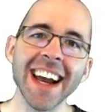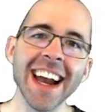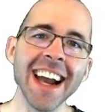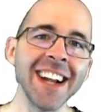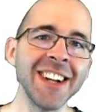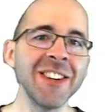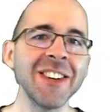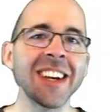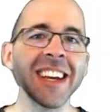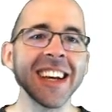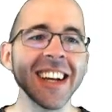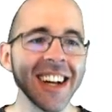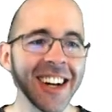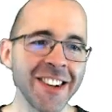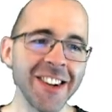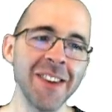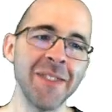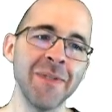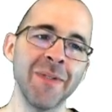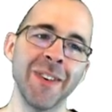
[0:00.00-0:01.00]
And you get a
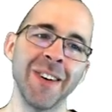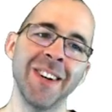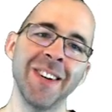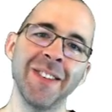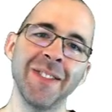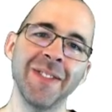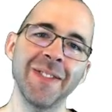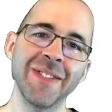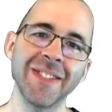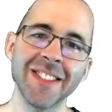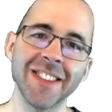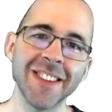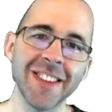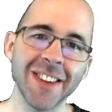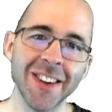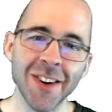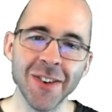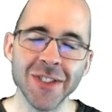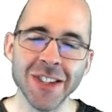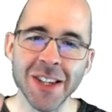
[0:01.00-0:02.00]
number,
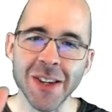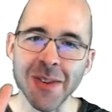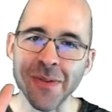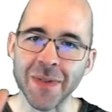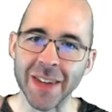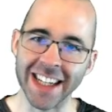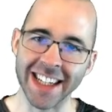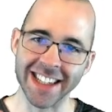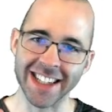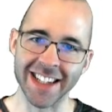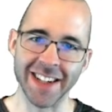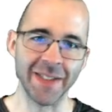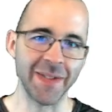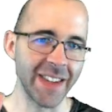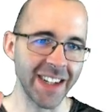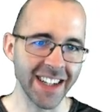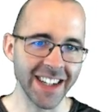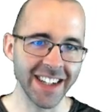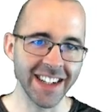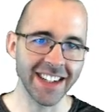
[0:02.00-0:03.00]
hopefully a big
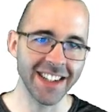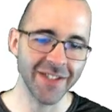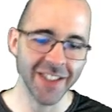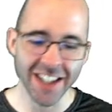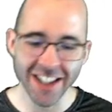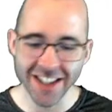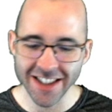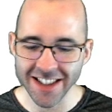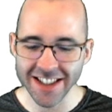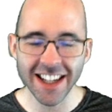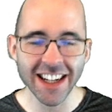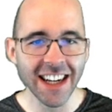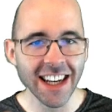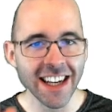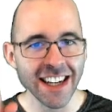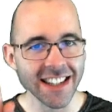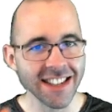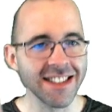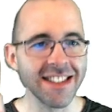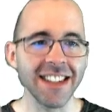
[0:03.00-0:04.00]
number, but you're just going to
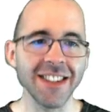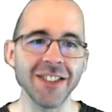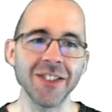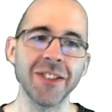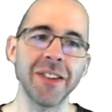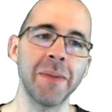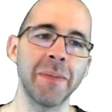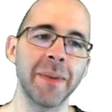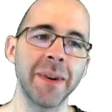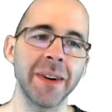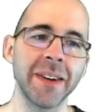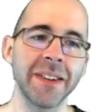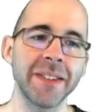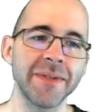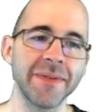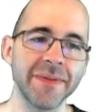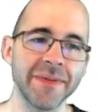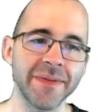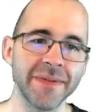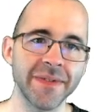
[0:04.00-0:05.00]
get a single number
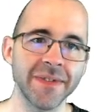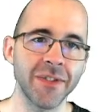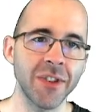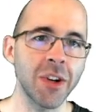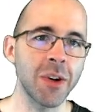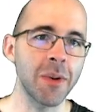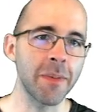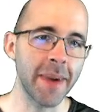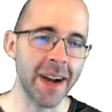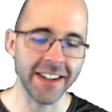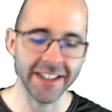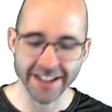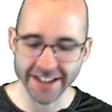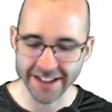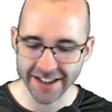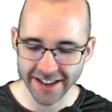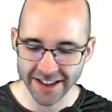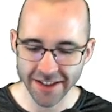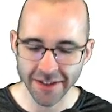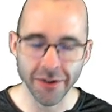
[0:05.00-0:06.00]
for your
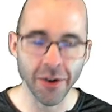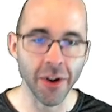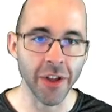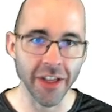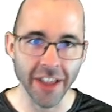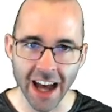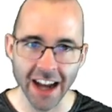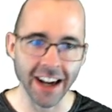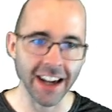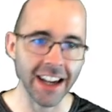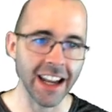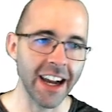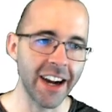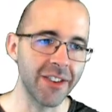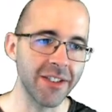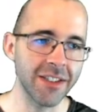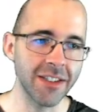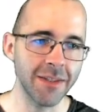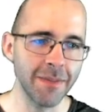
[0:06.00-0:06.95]
balance for that account.